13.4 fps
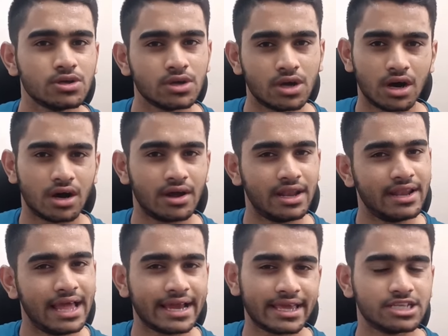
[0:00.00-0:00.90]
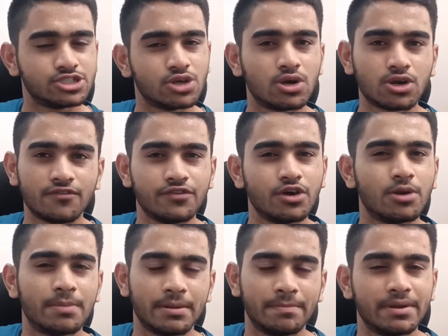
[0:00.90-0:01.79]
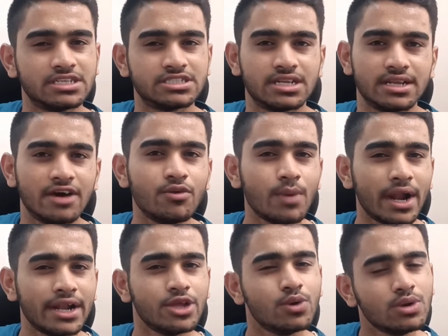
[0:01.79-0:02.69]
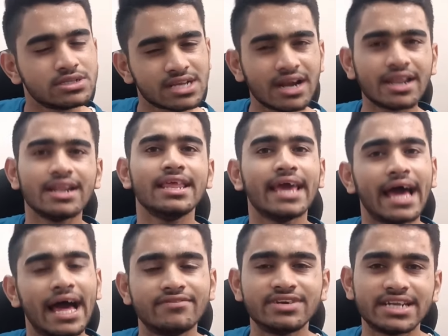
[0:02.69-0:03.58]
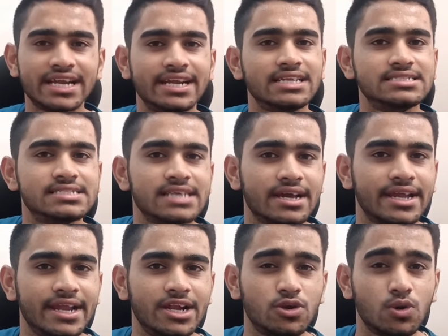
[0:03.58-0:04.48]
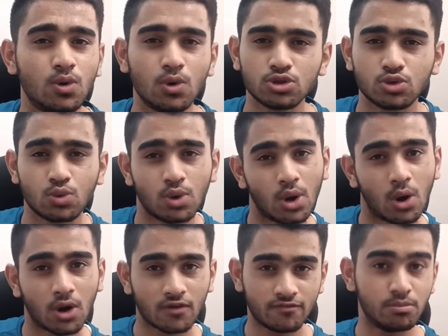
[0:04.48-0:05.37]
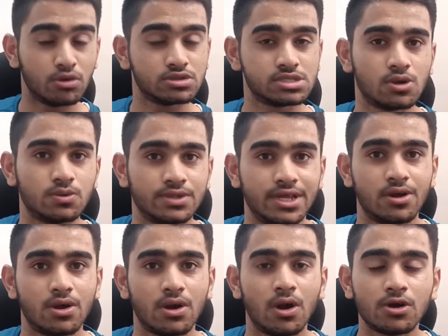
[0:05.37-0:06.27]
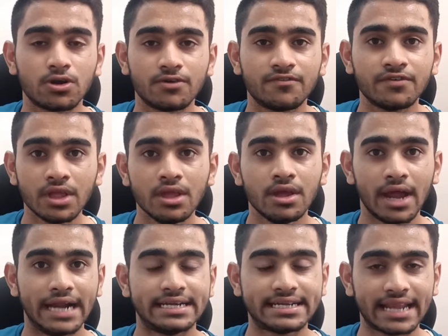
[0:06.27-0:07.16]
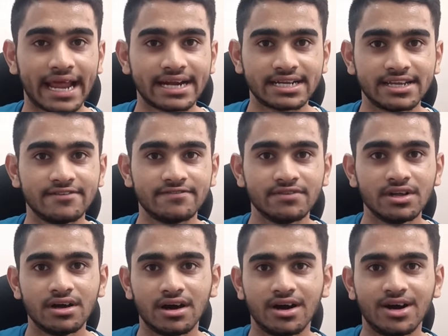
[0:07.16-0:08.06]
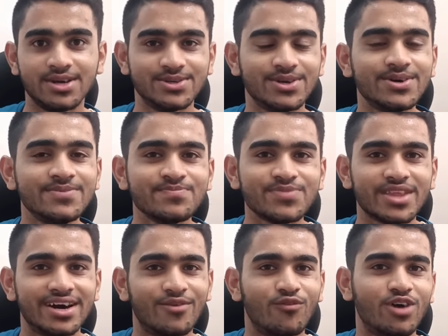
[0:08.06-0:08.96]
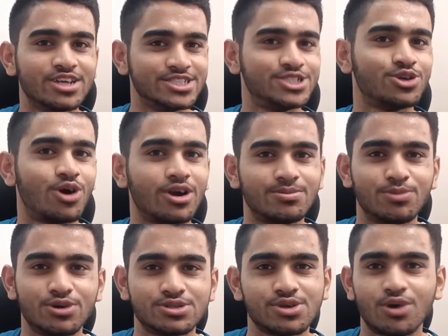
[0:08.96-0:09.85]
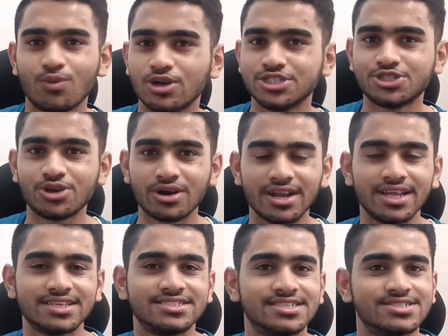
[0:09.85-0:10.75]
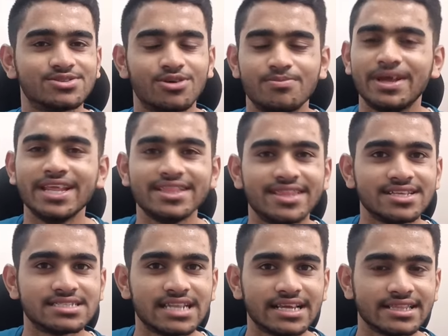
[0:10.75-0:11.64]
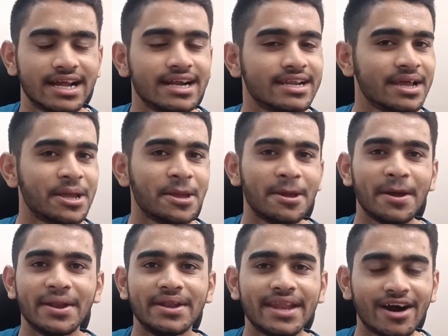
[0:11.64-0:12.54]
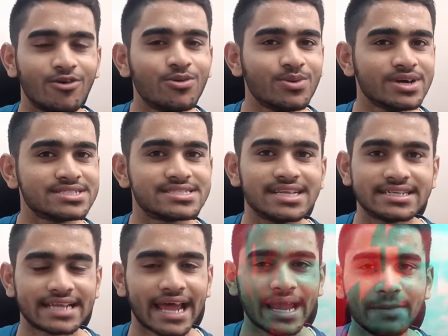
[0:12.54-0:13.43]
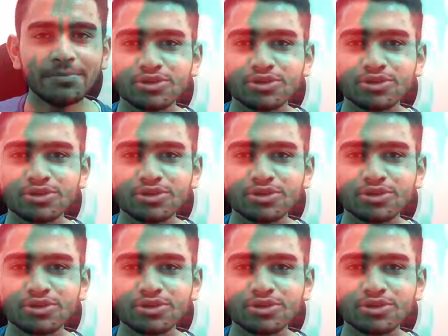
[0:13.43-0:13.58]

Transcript: lagging short of your preparation now, and you will certainly have a tendency again to go through a lot of books out there, or a lot of attractive, one-shot books or one-shot lectures or many things like that. Now is the time